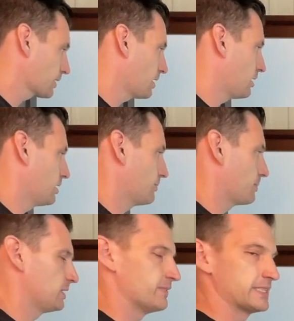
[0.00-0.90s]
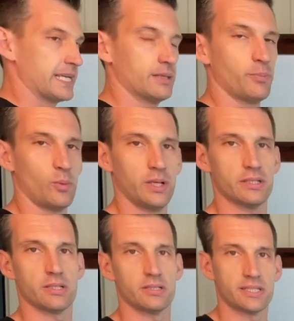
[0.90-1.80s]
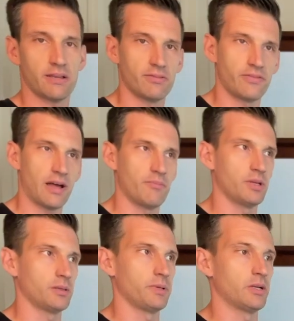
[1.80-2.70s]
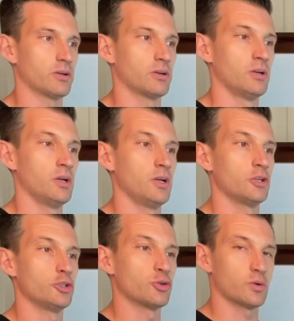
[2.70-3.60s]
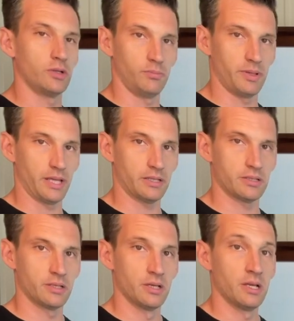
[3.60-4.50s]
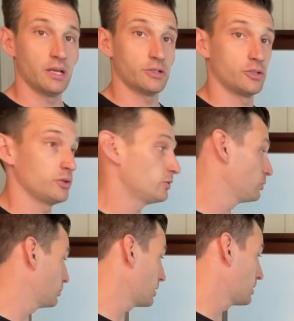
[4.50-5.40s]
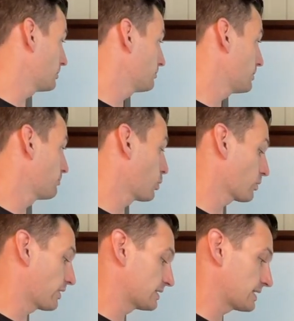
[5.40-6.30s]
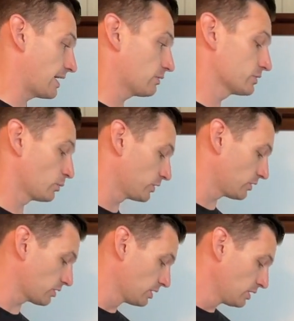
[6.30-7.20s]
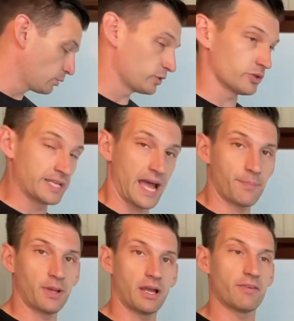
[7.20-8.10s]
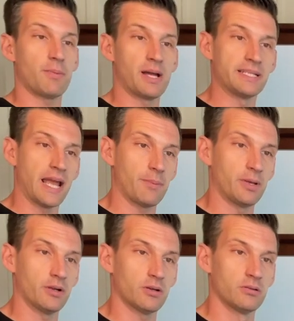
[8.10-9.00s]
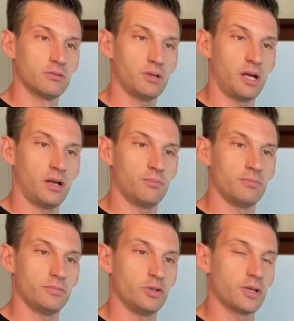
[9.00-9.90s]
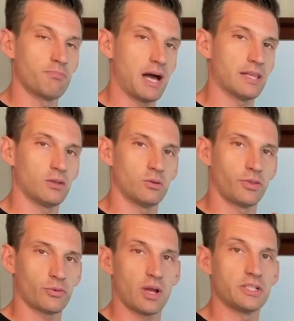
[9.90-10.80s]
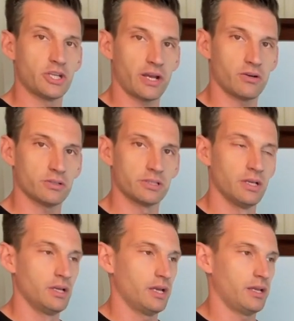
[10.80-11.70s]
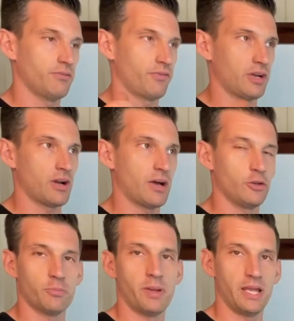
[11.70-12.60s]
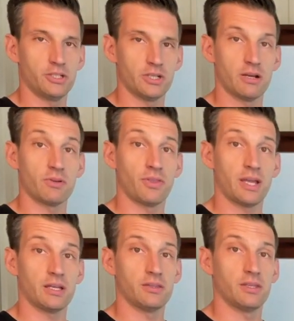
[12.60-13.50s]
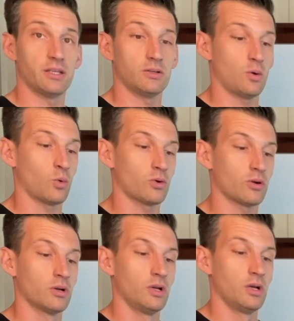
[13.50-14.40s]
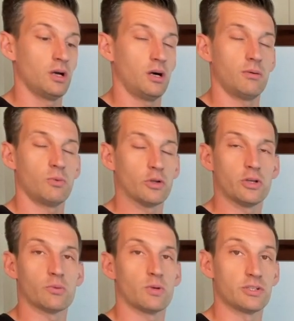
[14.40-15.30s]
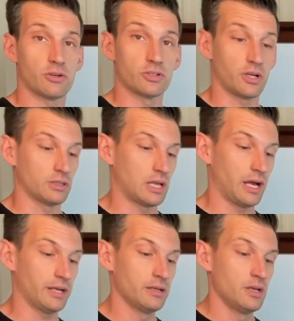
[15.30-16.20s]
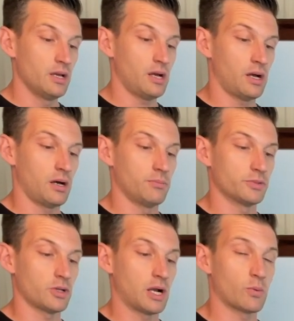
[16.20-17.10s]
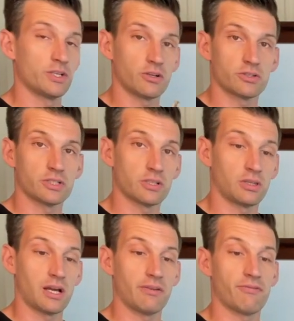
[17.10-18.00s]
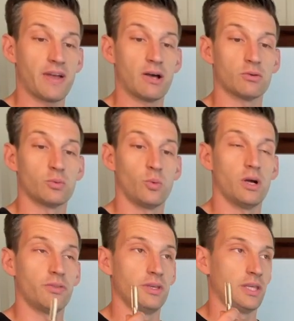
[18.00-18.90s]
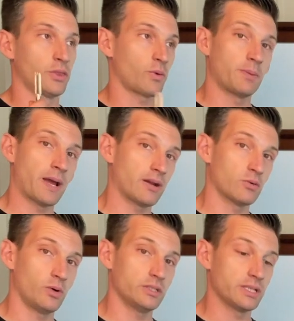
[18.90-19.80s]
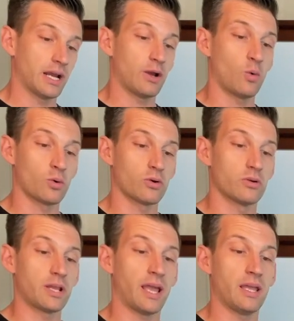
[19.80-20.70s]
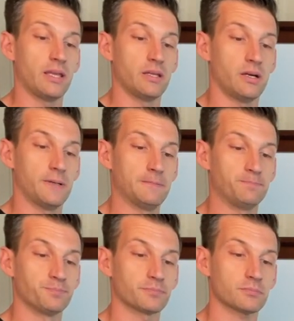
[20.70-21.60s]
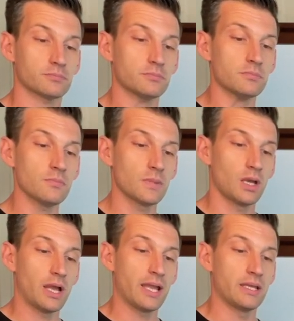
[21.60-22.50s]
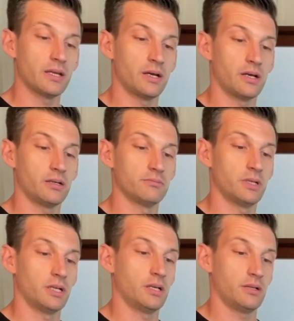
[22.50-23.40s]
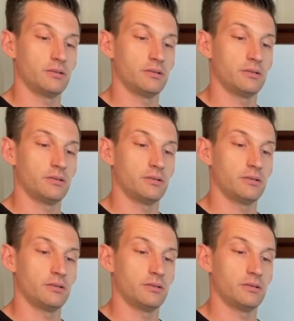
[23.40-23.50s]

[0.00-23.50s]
uh, I believe a 10.75 millimeter drill bit to um, bore this out. So when you're when you're tapping, I've got my tap here. Um, you can buy little thread checkers and figure out your pitch and everything, and then order, um, or you can research it online. Um, so I researched this online and found what the thread pattern was, and I ordered a um, a uh, uh,